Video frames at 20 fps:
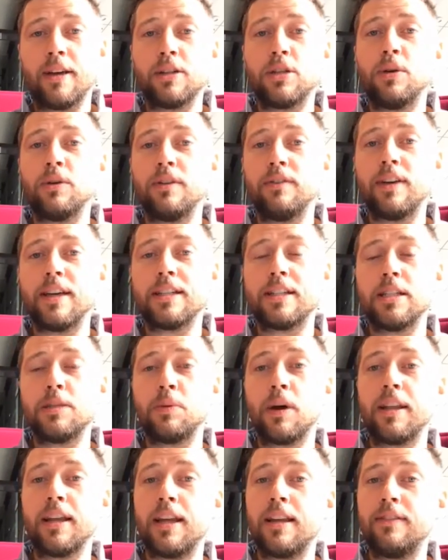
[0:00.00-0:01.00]
to investors
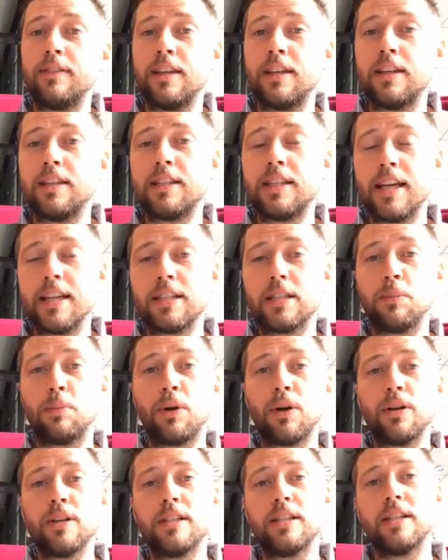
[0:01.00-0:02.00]
by the end of the year to test the
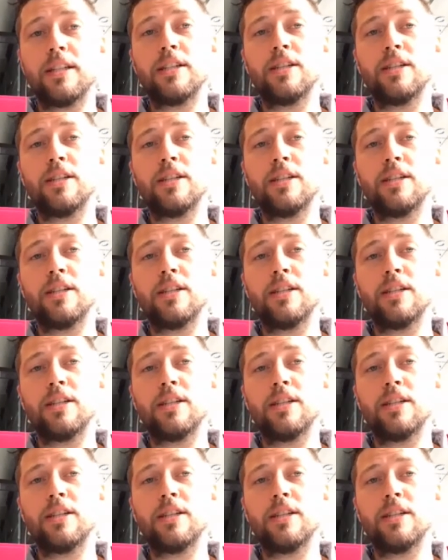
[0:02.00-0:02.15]
process.